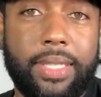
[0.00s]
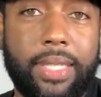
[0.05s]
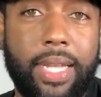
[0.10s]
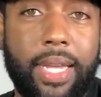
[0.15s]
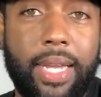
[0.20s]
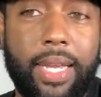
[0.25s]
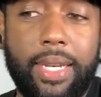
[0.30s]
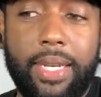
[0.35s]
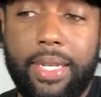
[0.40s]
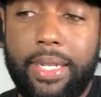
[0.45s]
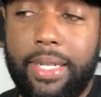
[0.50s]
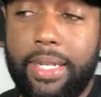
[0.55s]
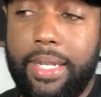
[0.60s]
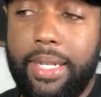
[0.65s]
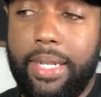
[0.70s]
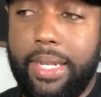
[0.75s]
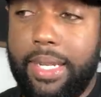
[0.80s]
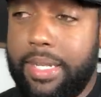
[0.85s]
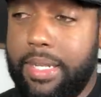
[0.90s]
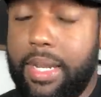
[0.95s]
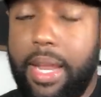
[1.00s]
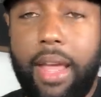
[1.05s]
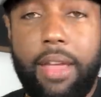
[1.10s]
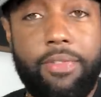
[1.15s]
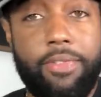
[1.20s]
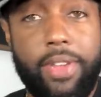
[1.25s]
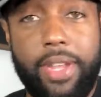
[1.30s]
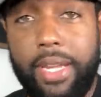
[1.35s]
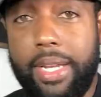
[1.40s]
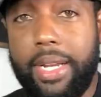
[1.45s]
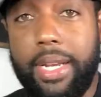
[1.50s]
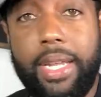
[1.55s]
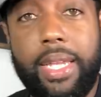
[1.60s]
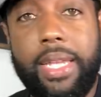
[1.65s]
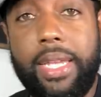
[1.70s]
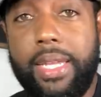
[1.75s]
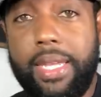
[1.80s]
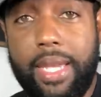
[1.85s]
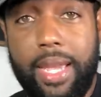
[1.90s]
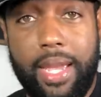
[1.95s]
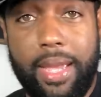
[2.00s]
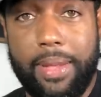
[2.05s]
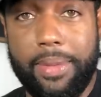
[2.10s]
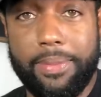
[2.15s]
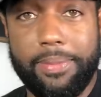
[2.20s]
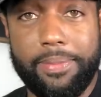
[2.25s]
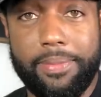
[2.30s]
that his life ain't clean yet.